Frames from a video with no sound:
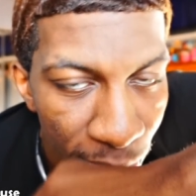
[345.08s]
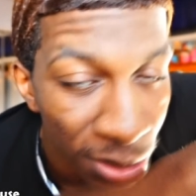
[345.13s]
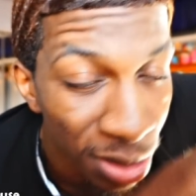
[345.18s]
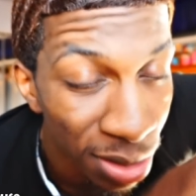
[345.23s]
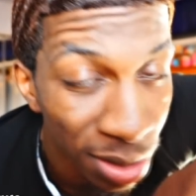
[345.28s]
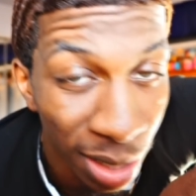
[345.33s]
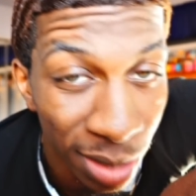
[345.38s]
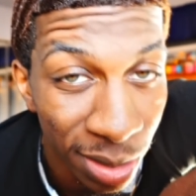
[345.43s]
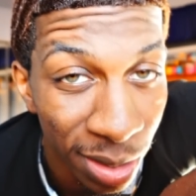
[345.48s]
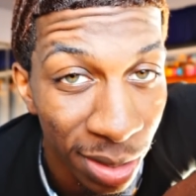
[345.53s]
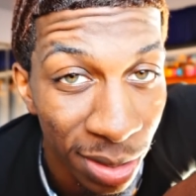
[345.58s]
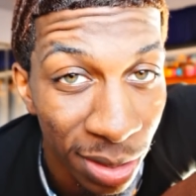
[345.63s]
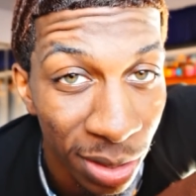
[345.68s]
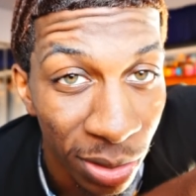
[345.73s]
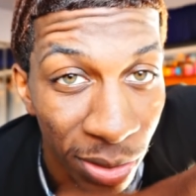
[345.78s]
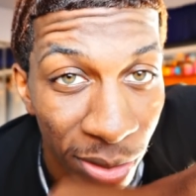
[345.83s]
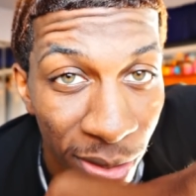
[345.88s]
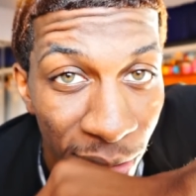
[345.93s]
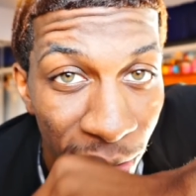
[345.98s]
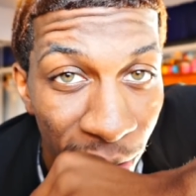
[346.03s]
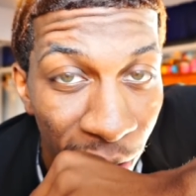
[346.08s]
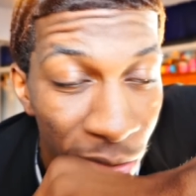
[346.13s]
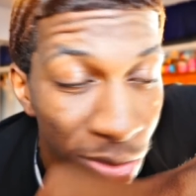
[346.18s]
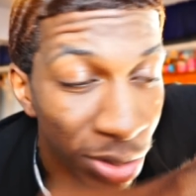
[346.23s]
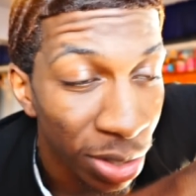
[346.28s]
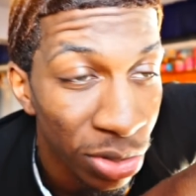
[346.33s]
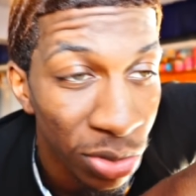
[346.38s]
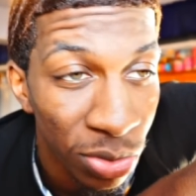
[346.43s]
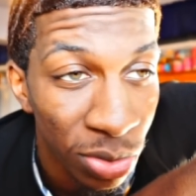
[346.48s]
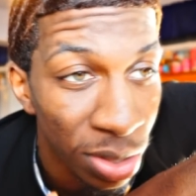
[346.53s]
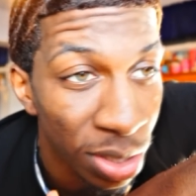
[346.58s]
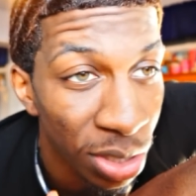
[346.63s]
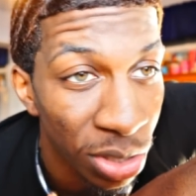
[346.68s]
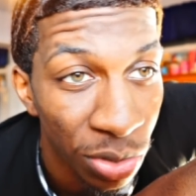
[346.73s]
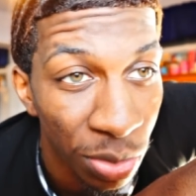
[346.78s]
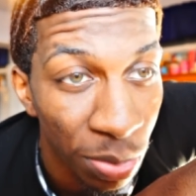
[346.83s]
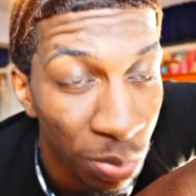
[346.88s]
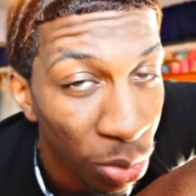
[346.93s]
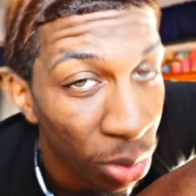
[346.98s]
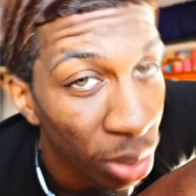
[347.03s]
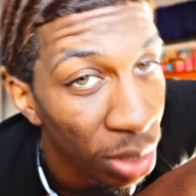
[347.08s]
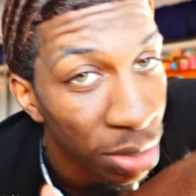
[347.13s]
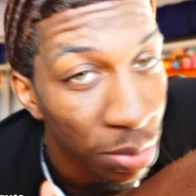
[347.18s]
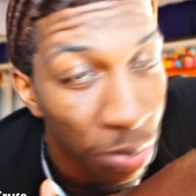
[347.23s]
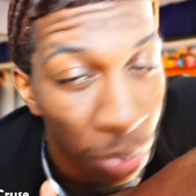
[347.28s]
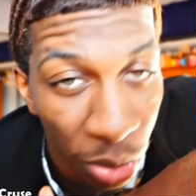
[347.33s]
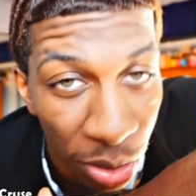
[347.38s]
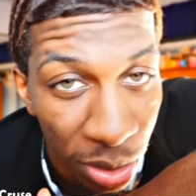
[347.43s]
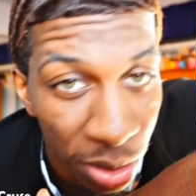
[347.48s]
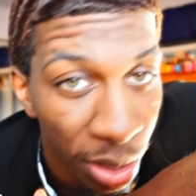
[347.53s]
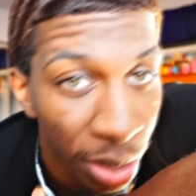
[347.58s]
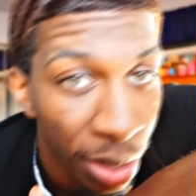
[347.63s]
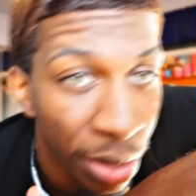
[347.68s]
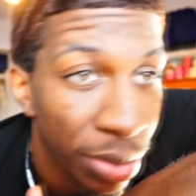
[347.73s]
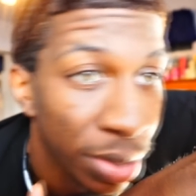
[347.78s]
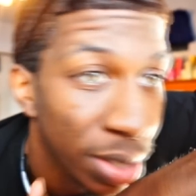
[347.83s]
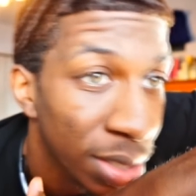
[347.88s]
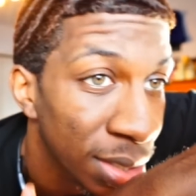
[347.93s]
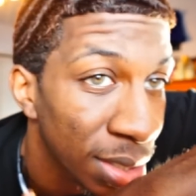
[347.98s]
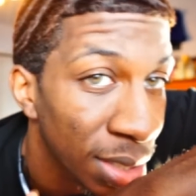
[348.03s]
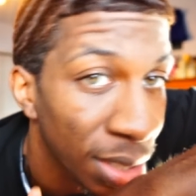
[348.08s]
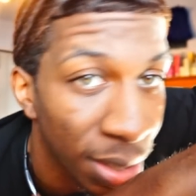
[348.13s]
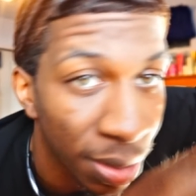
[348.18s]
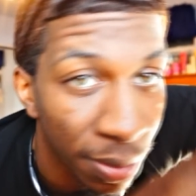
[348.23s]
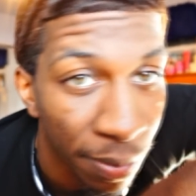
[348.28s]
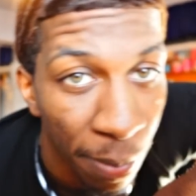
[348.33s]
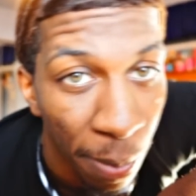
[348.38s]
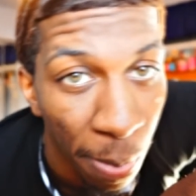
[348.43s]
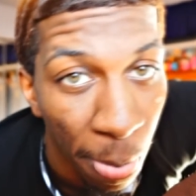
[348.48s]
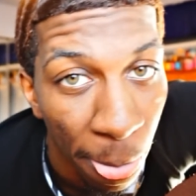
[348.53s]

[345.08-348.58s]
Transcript: It's not that serious. All you gotta do is get you a brush, brush your hair, and that's it.